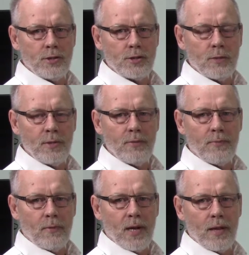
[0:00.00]
you should be
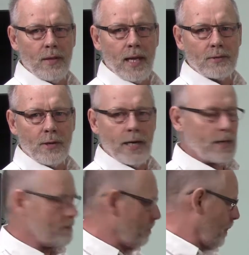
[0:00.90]
providing that
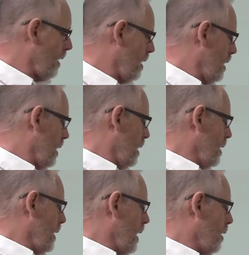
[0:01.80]
training.
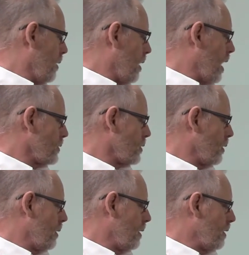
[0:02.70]
Now,
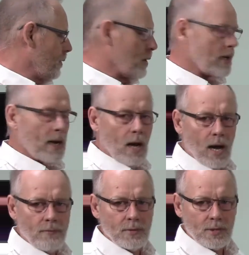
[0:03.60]
also the thing that I
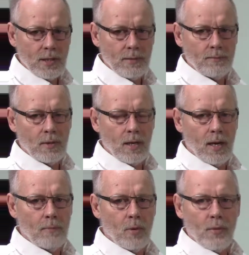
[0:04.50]
often see,
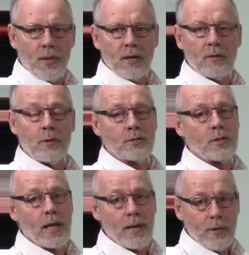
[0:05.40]
uh, both on
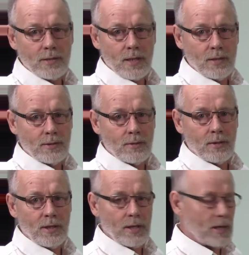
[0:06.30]
commercial and residential
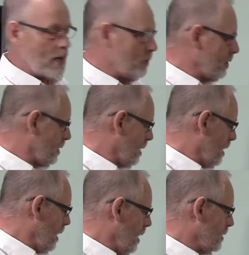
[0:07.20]
cleaning companies,
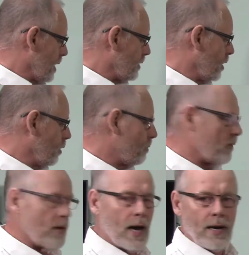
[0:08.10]
is that they don't
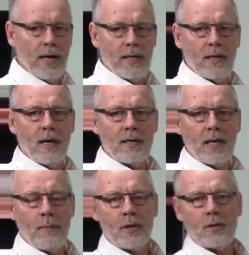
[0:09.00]
provide any
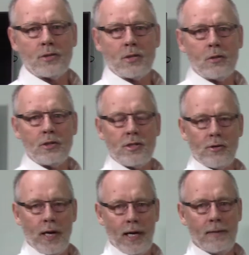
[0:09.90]
chemical solution
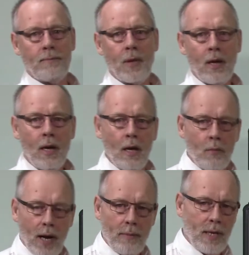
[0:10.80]
training.
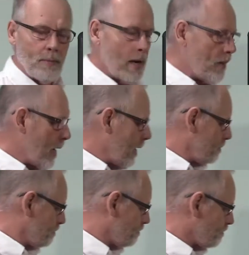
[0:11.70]
What I mean by that,